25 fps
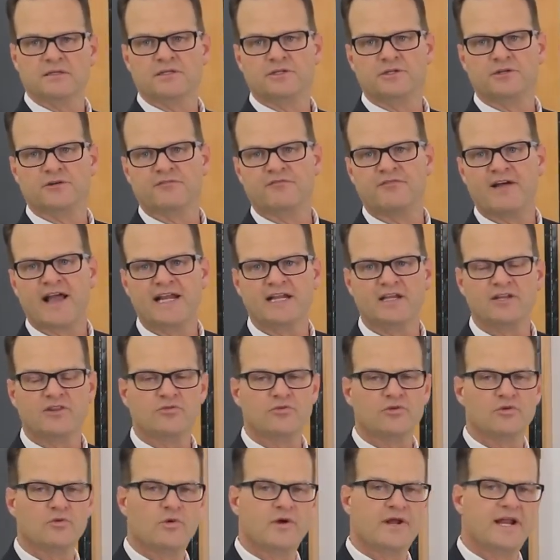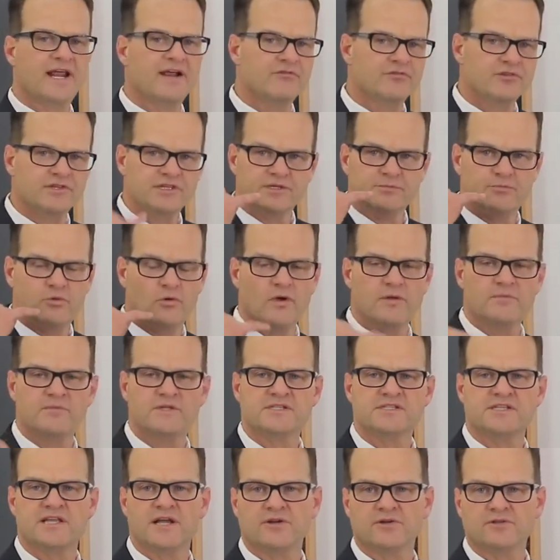you're fighting through whatever the
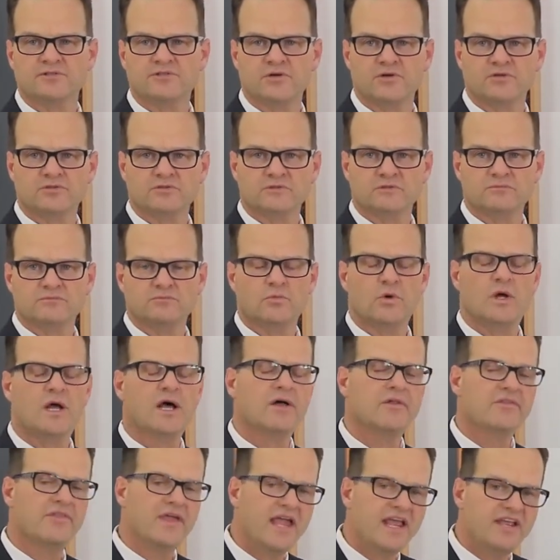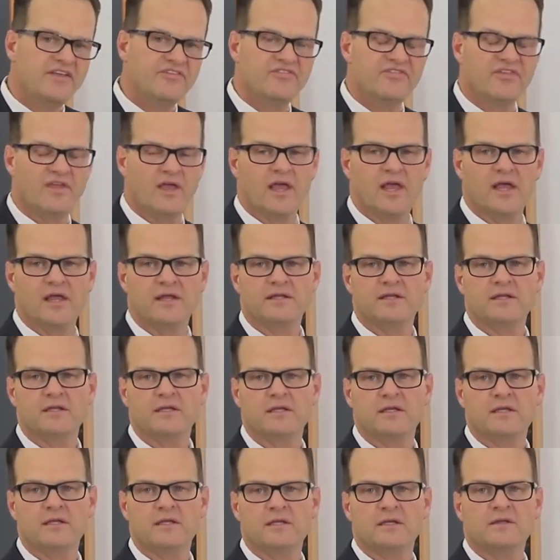appointment setter told them. Well, they said
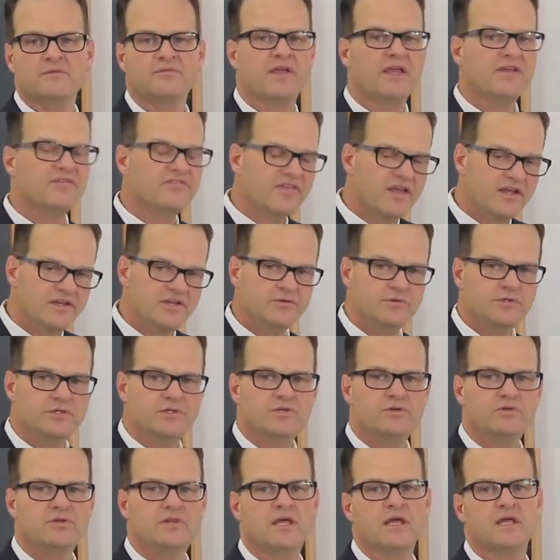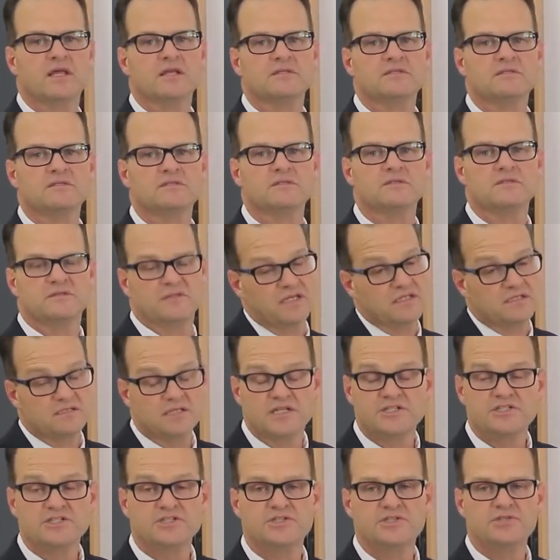you would do this. They
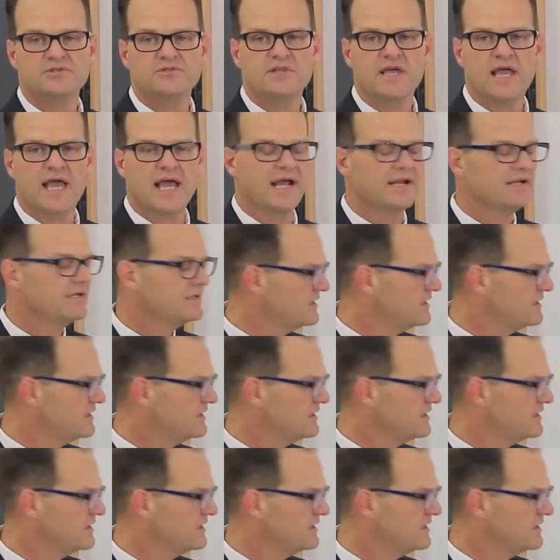said you'd do that.